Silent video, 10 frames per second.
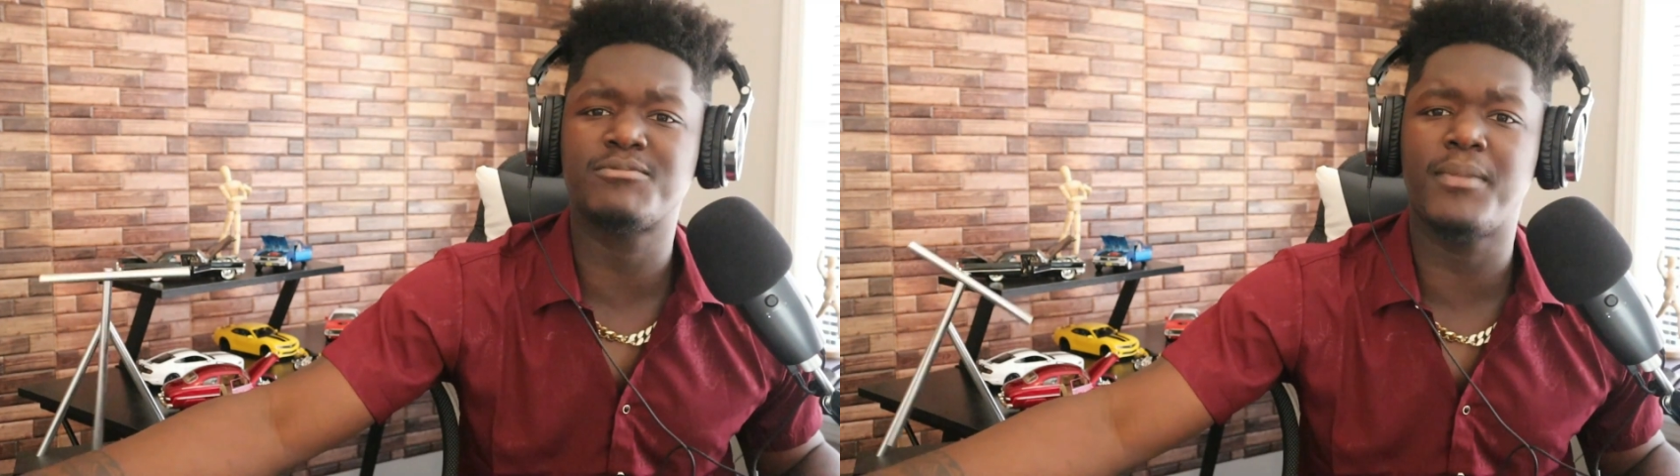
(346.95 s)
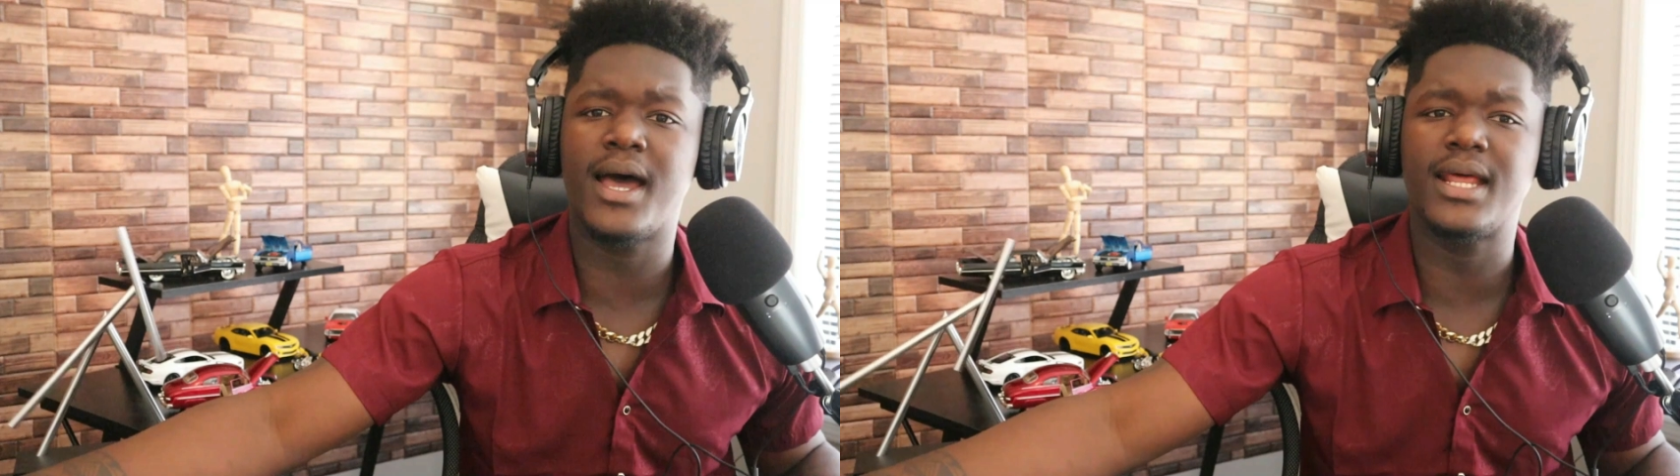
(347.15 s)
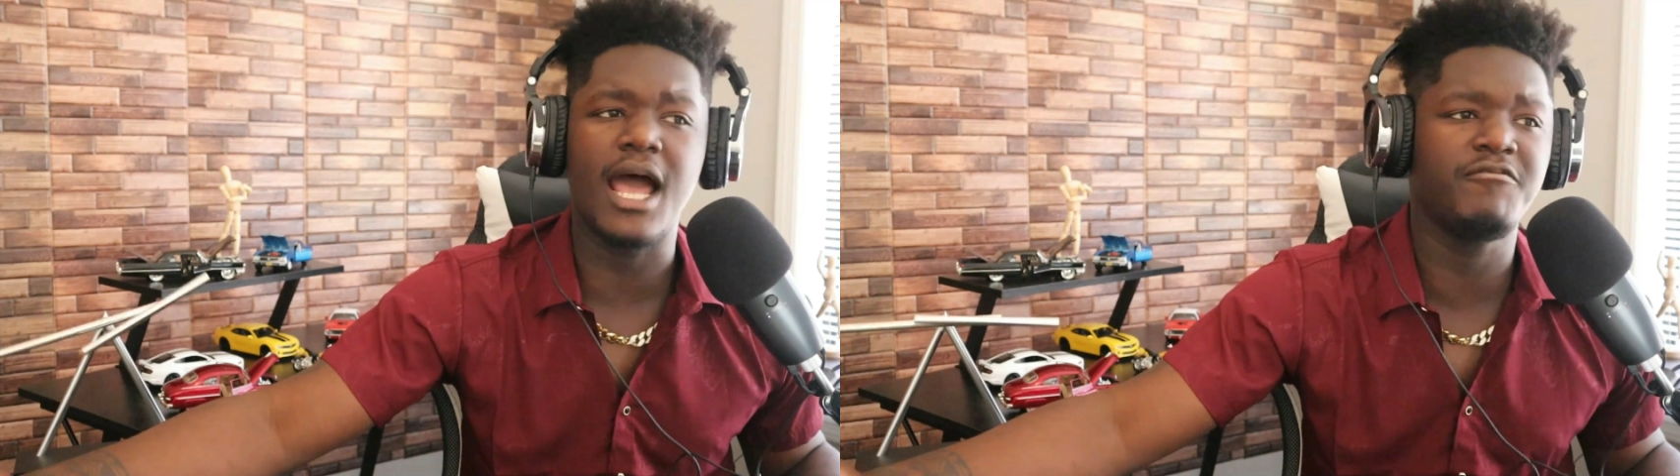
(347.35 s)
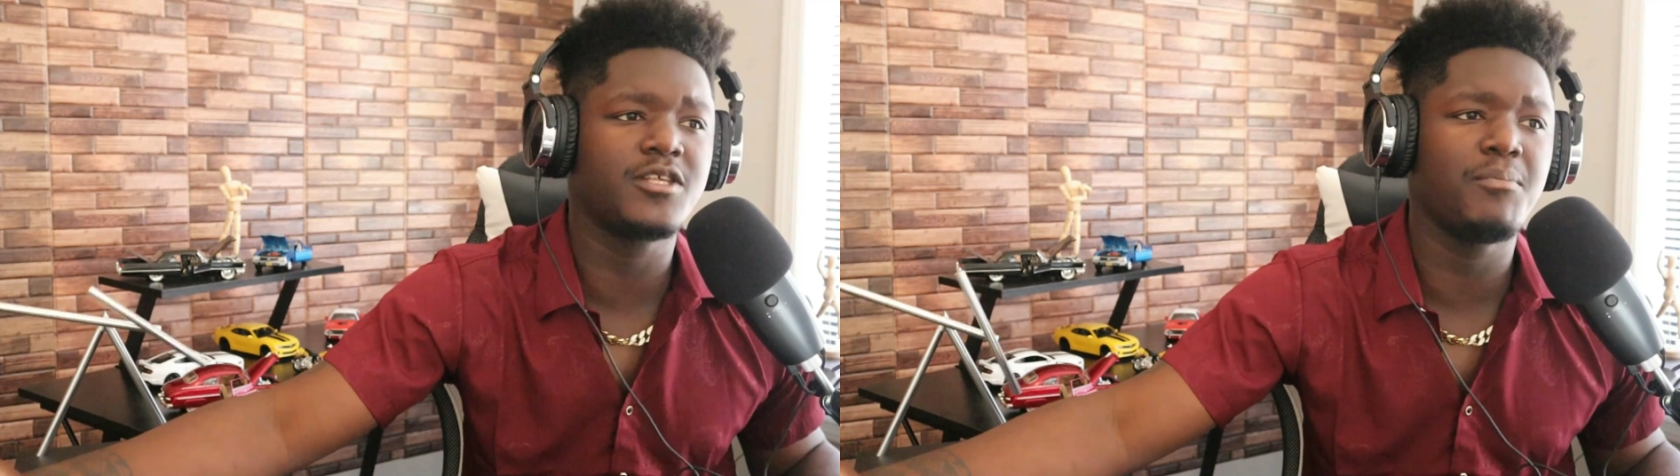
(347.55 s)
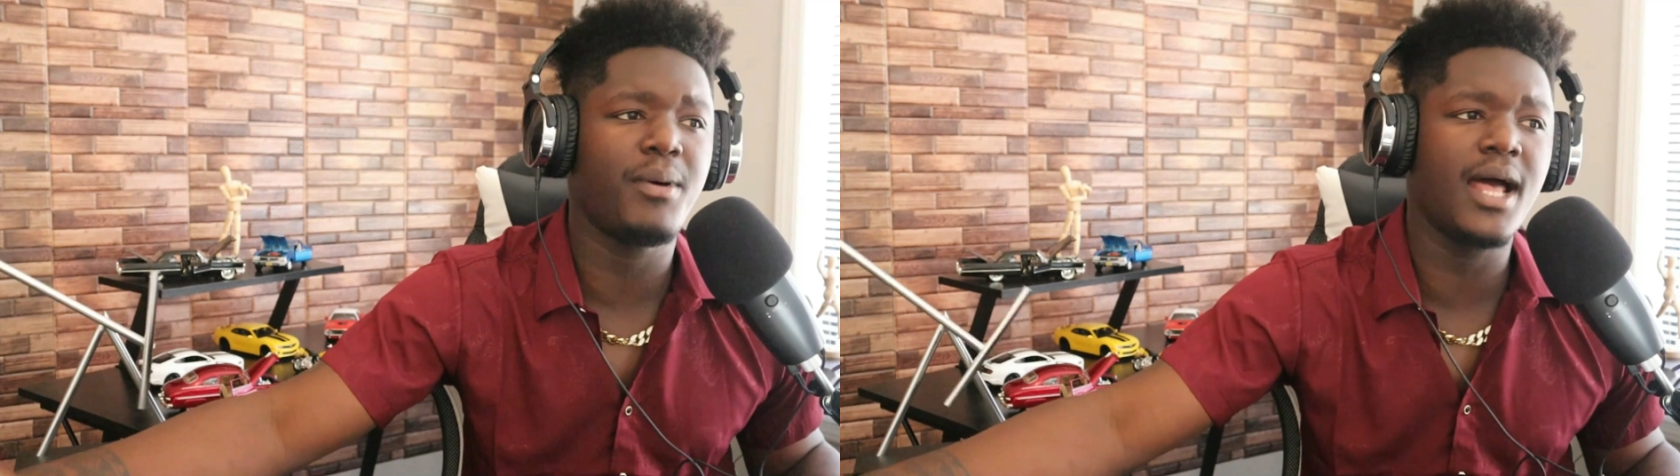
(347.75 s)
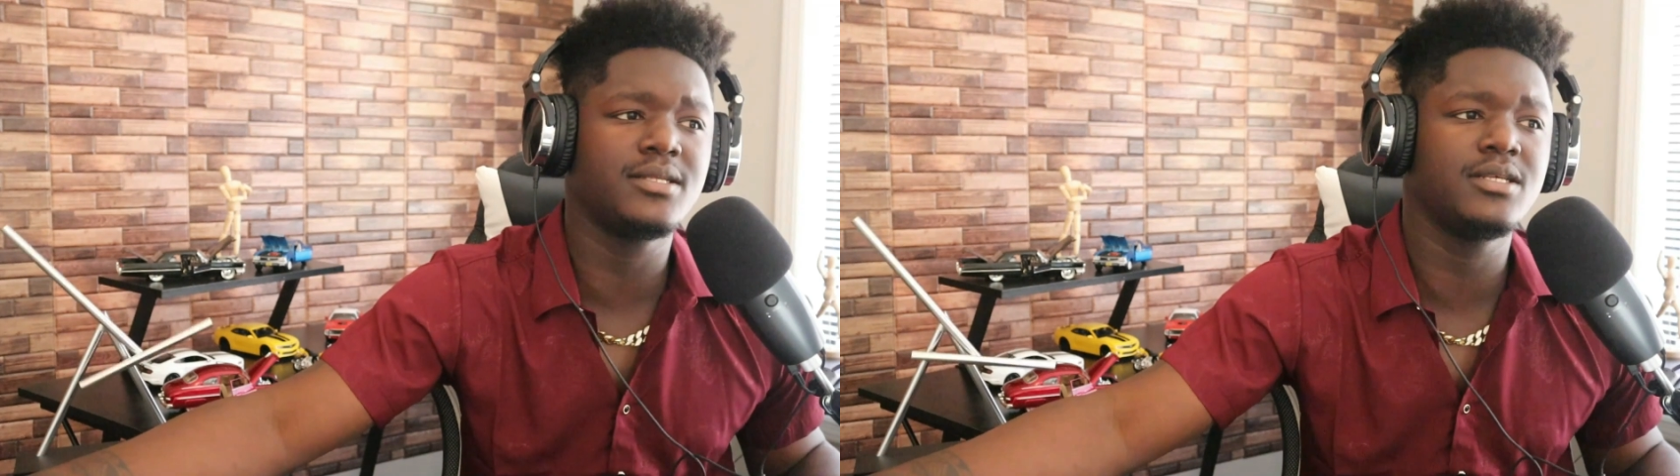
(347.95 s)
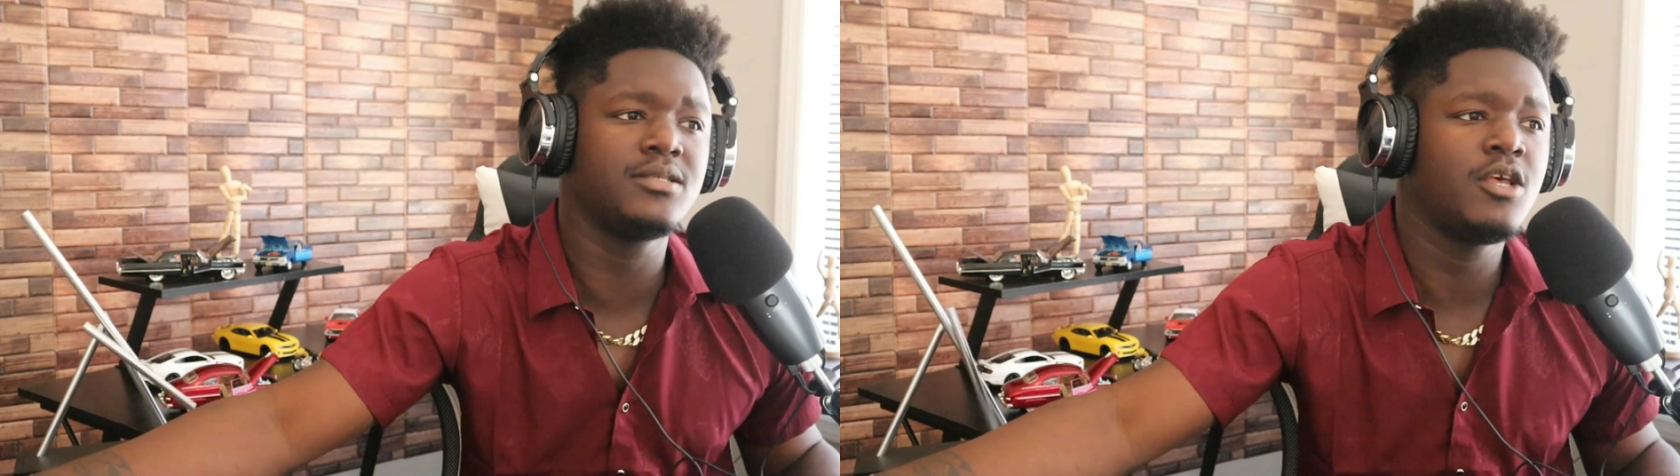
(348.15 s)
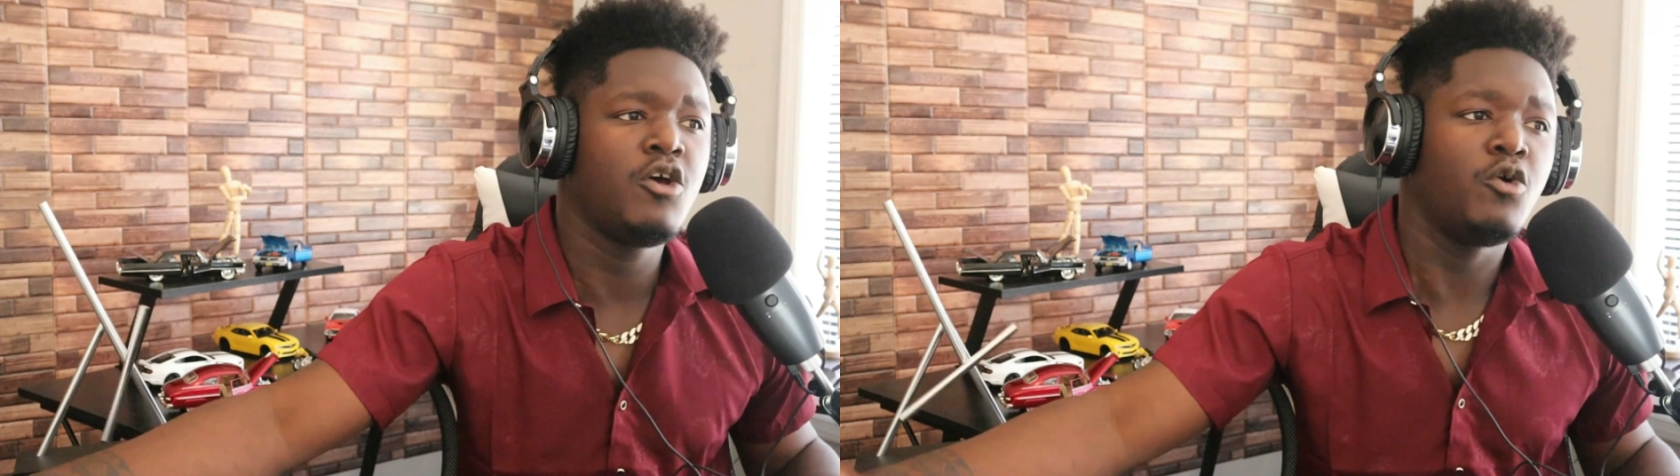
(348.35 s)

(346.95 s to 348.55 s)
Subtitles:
is bad. I have some pastors